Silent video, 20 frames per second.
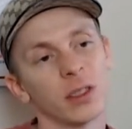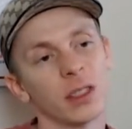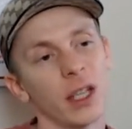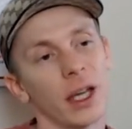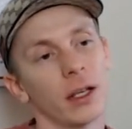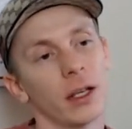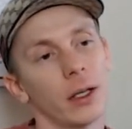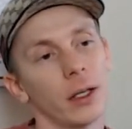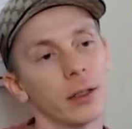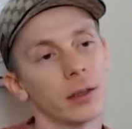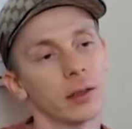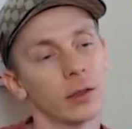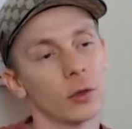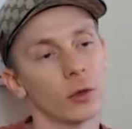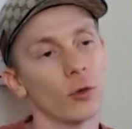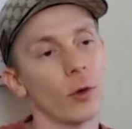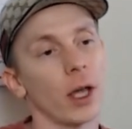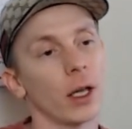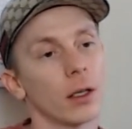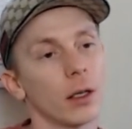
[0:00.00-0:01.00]
settings
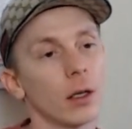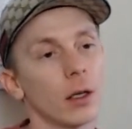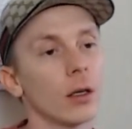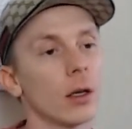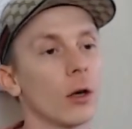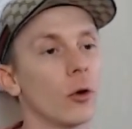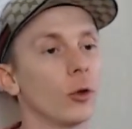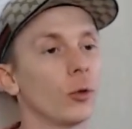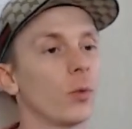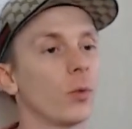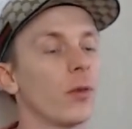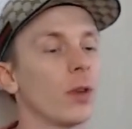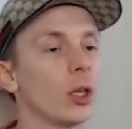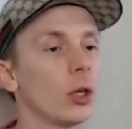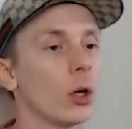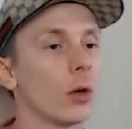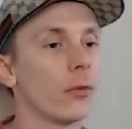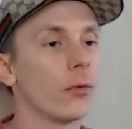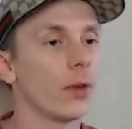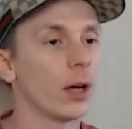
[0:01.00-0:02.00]
tracking code
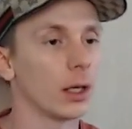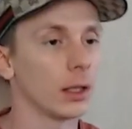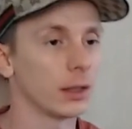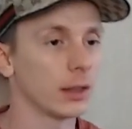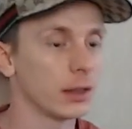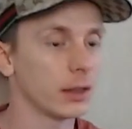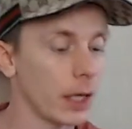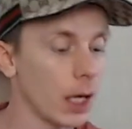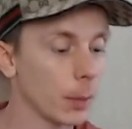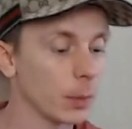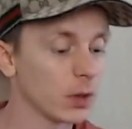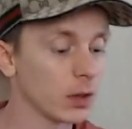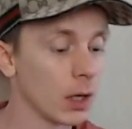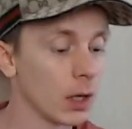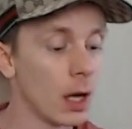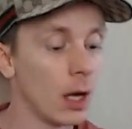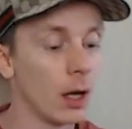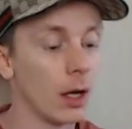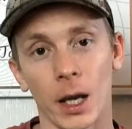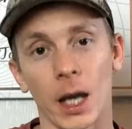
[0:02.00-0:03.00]
within your funnel steps.